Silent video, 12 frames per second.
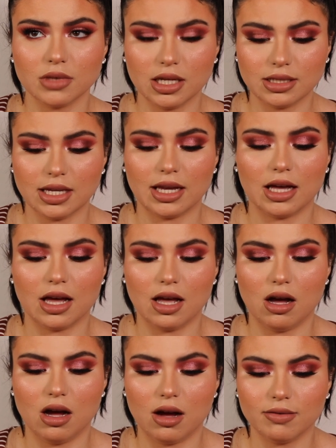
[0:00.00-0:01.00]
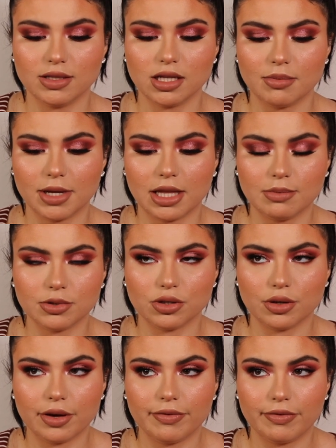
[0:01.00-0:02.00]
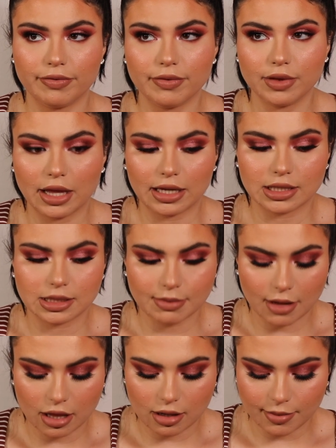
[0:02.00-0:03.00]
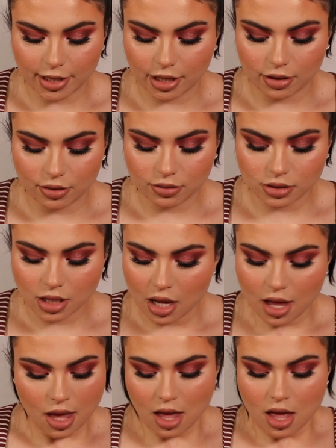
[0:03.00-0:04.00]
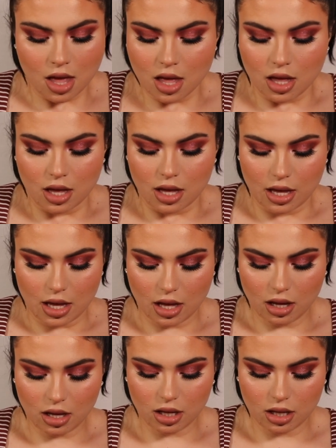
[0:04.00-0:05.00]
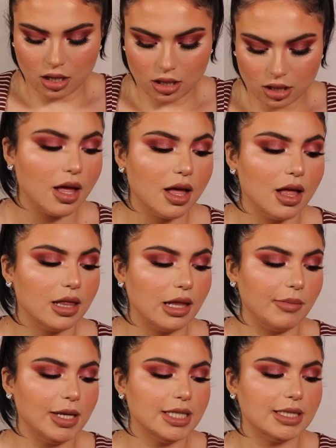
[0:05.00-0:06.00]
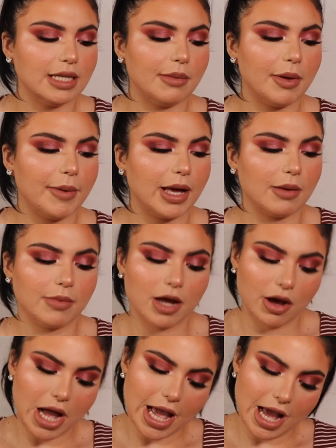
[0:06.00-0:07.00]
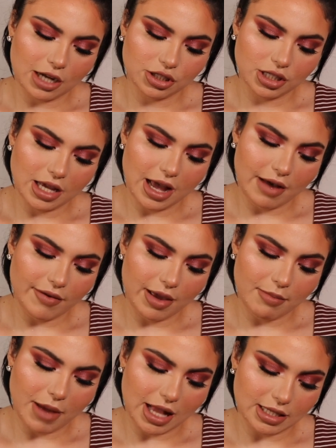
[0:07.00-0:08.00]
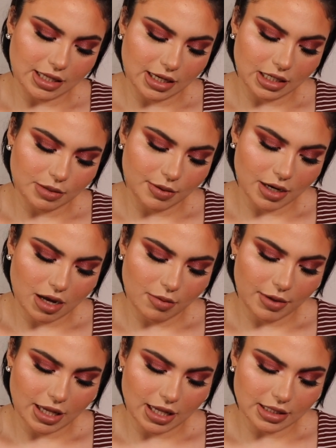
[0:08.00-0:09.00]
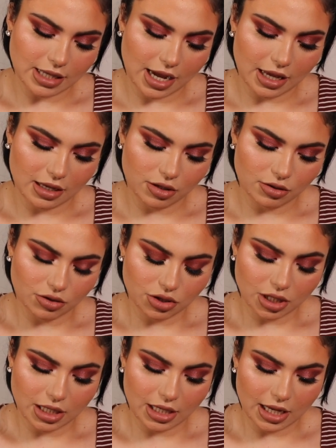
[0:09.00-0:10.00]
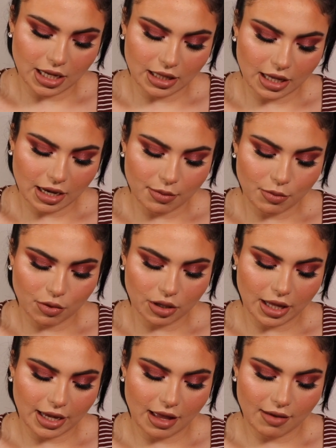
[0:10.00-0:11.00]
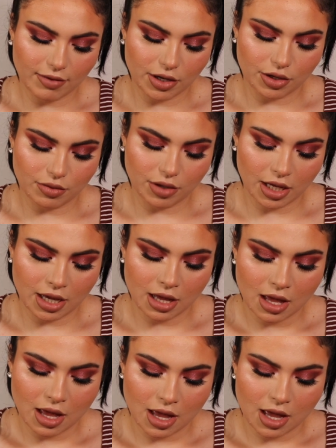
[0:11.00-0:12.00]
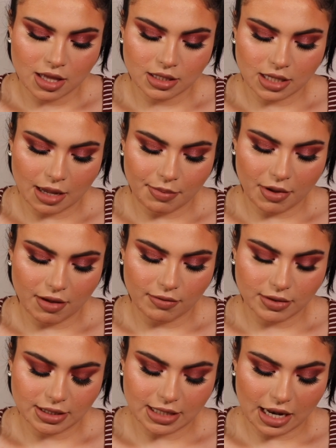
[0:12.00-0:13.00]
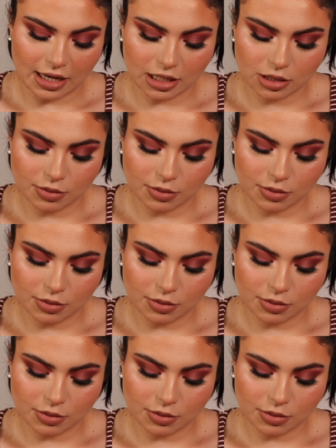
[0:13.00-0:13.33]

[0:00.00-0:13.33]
it's like obviously on my lips, so I like smell it on my nose. Ugh. Let me set my makeup now. I actually have a matte setting spray now because I usually need like a more like heavy duty type of setting